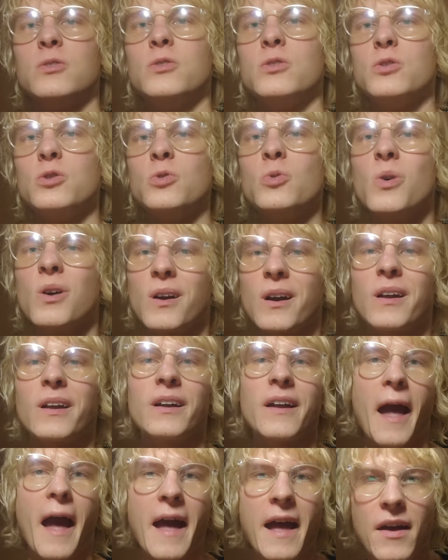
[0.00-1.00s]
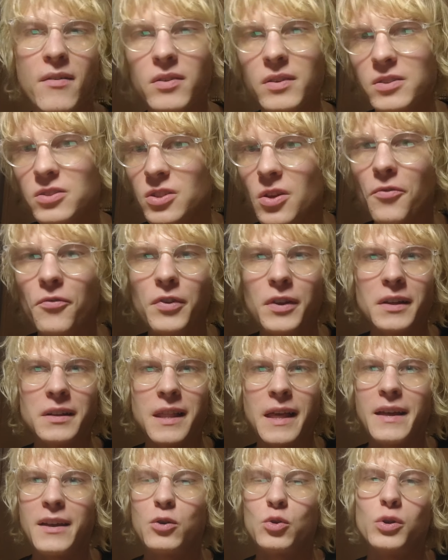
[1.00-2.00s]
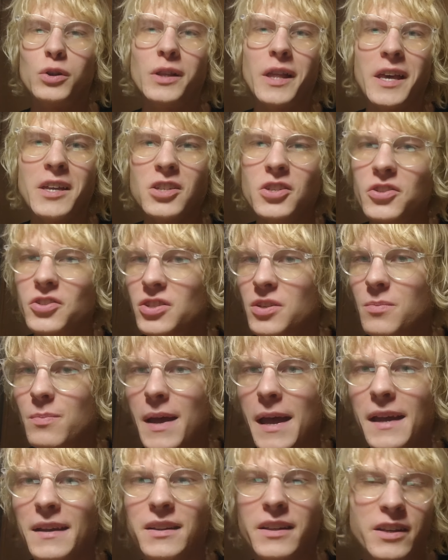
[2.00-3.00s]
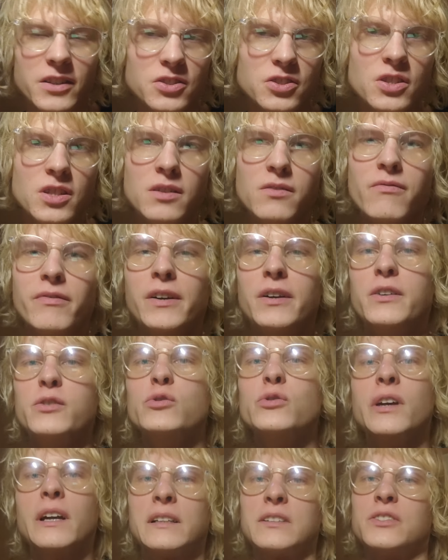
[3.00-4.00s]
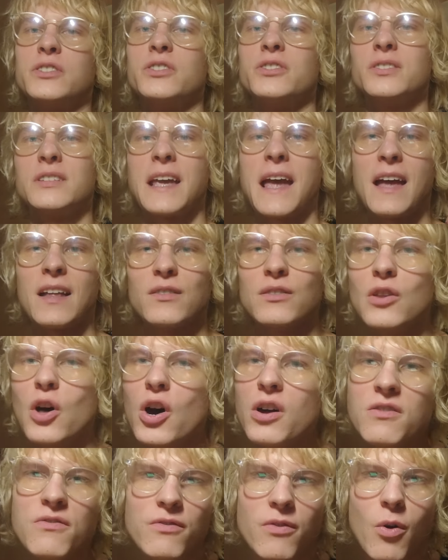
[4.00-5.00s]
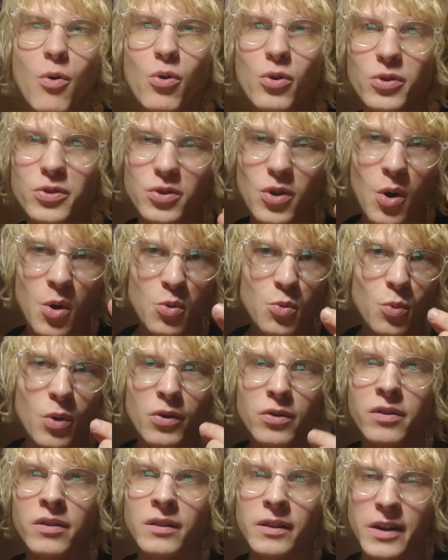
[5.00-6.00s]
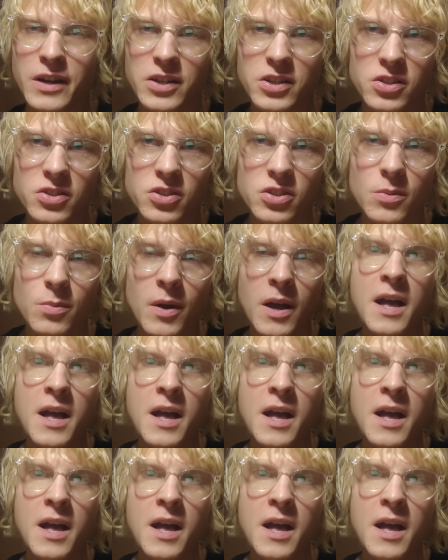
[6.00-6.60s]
you are having something like relationship ADHD, where you cannot focus on one relationship